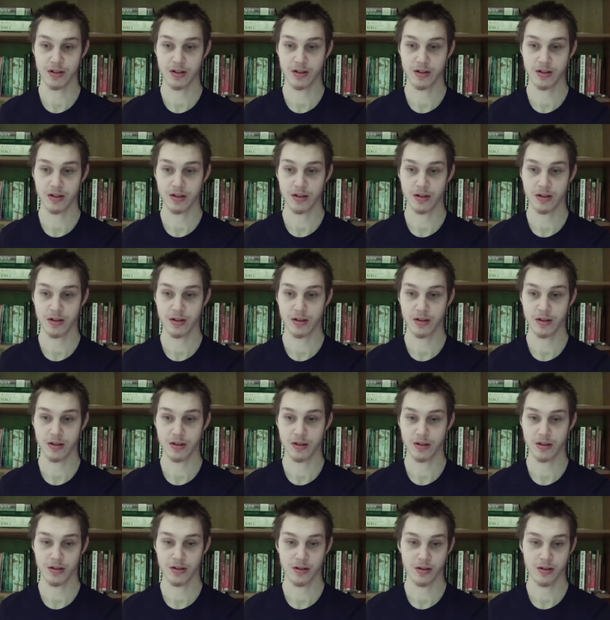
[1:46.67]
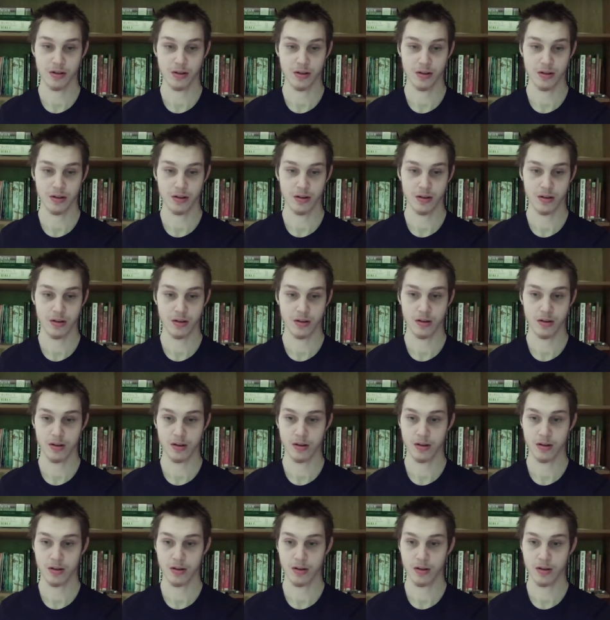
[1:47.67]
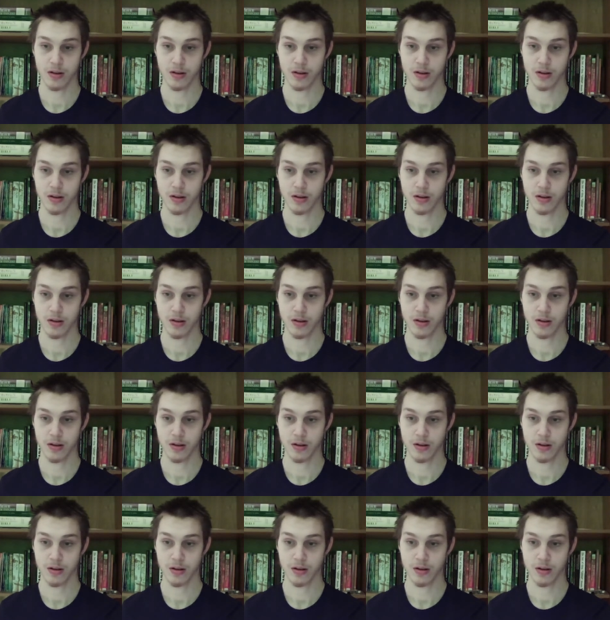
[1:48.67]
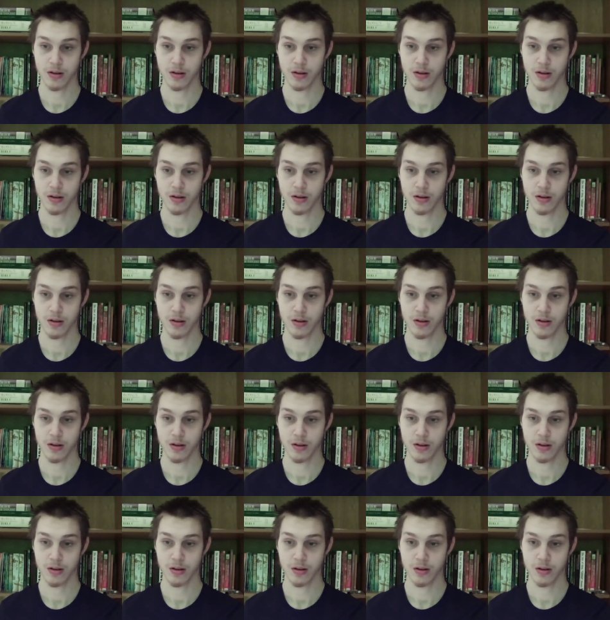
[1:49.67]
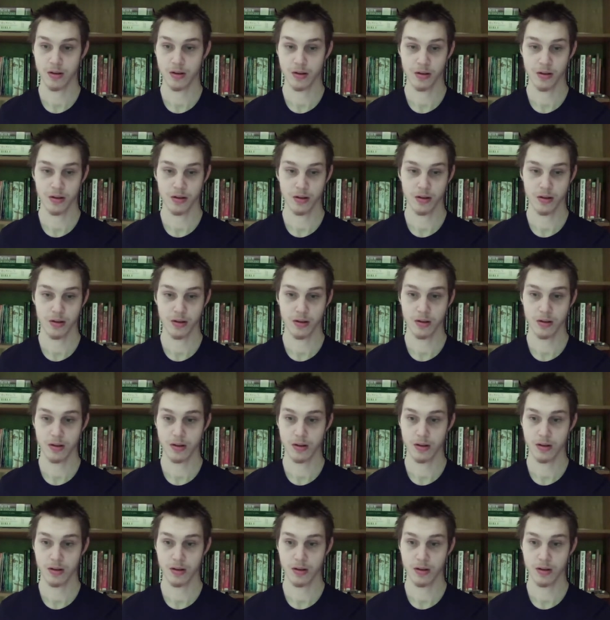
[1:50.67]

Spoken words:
(silence)